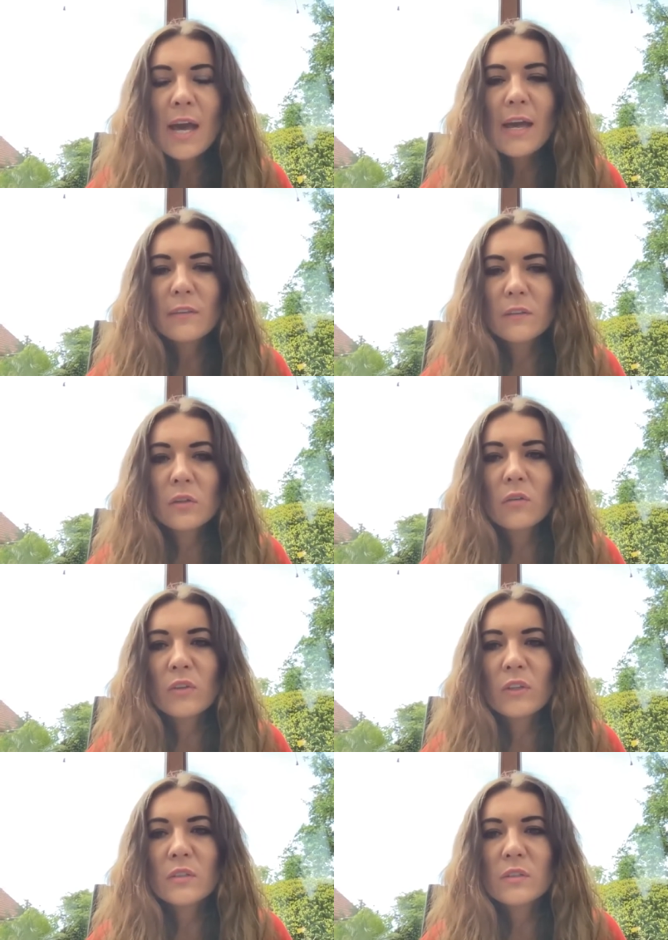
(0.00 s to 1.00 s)
and the
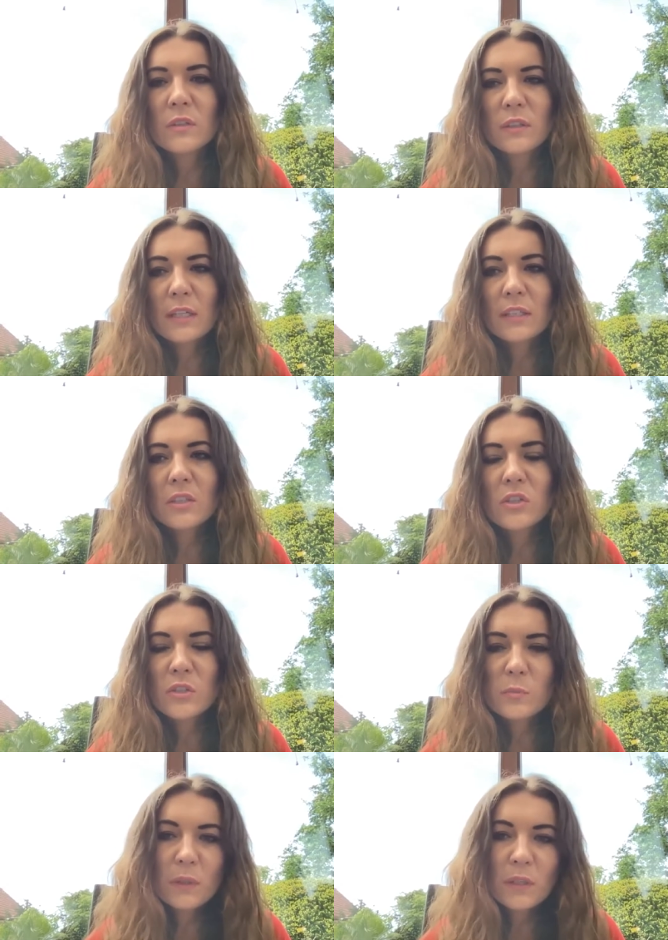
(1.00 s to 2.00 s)
COVID-19
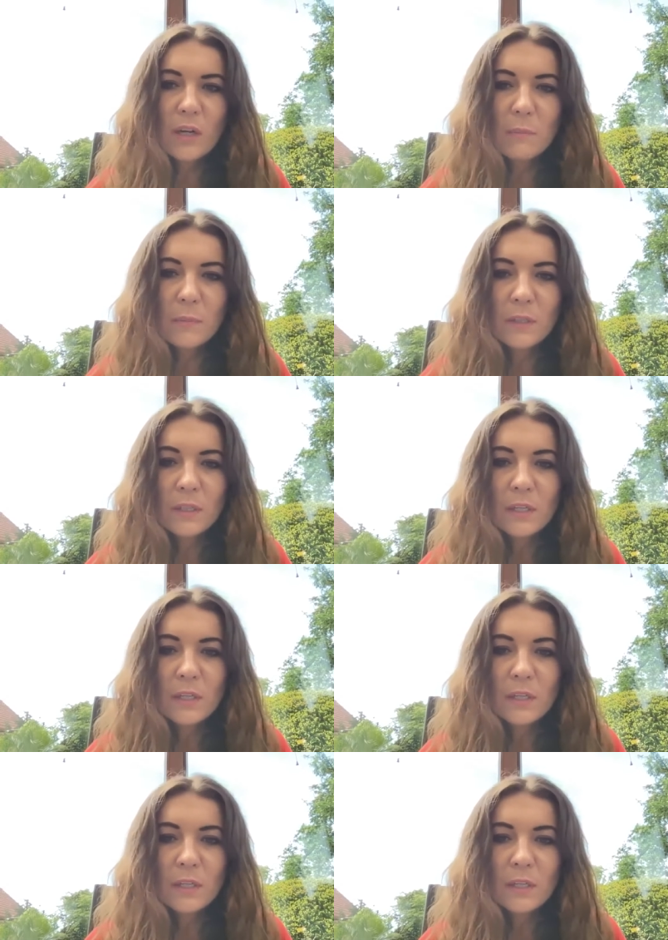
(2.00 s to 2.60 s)
just speeded up.